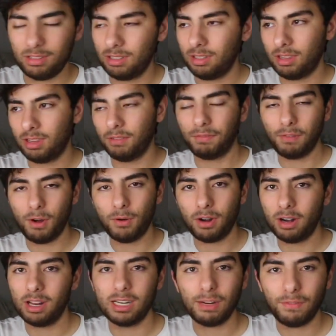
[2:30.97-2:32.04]
the phone
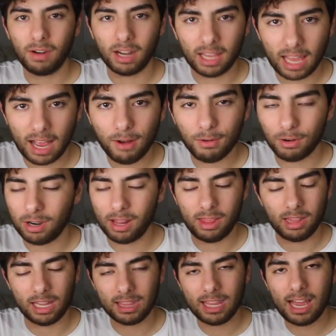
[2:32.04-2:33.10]
on a different account or anything
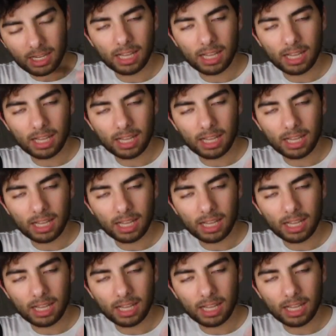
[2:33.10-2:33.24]
like that